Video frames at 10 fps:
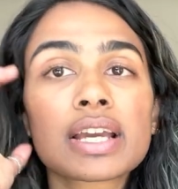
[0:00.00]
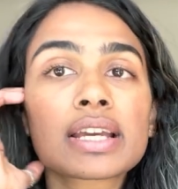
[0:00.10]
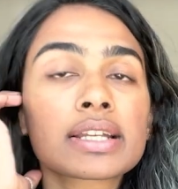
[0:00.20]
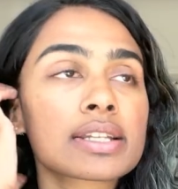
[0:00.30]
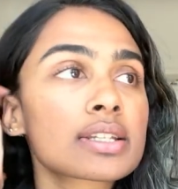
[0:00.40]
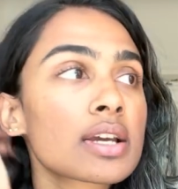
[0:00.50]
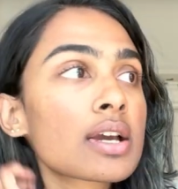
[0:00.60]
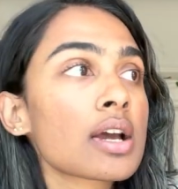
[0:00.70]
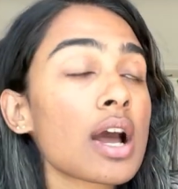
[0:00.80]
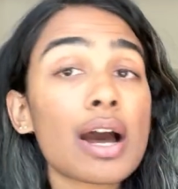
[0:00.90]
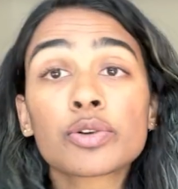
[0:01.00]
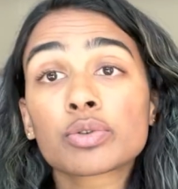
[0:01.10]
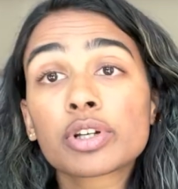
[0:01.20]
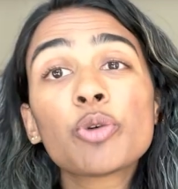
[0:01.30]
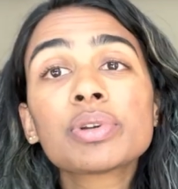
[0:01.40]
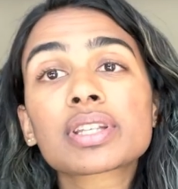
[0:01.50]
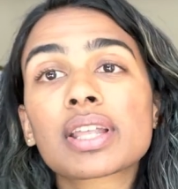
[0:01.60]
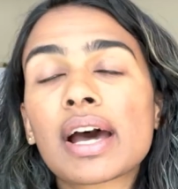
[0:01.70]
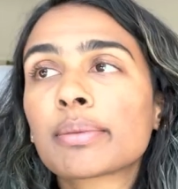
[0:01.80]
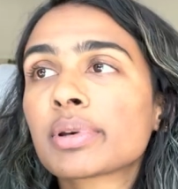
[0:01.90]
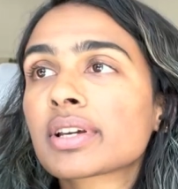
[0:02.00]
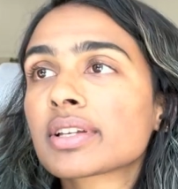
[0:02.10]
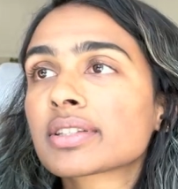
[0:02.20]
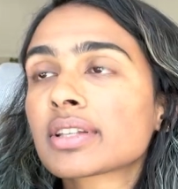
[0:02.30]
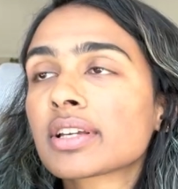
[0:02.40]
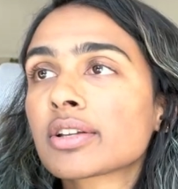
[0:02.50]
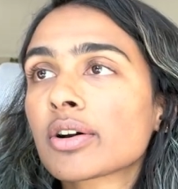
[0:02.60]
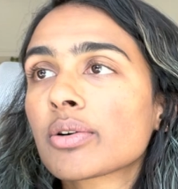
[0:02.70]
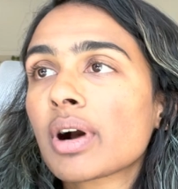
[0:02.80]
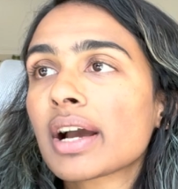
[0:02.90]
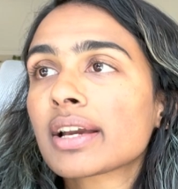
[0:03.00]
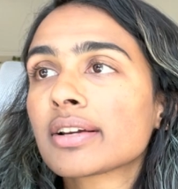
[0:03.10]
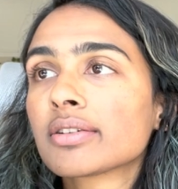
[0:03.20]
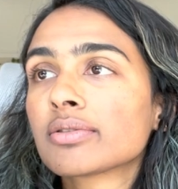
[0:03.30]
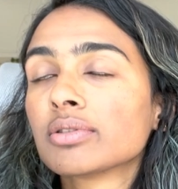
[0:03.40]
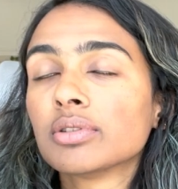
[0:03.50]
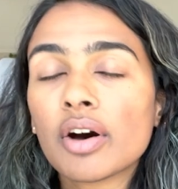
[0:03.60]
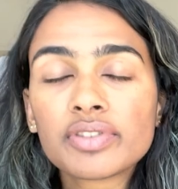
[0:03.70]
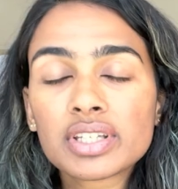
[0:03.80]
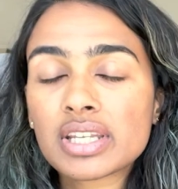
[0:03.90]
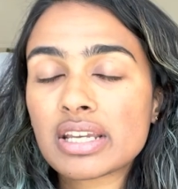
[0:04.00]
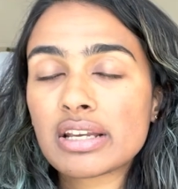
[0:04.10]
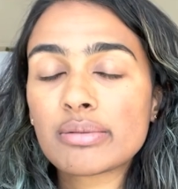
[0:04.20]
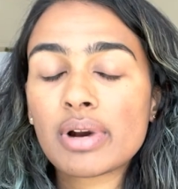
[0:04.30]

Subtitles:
And I was really open to that because, I love the team.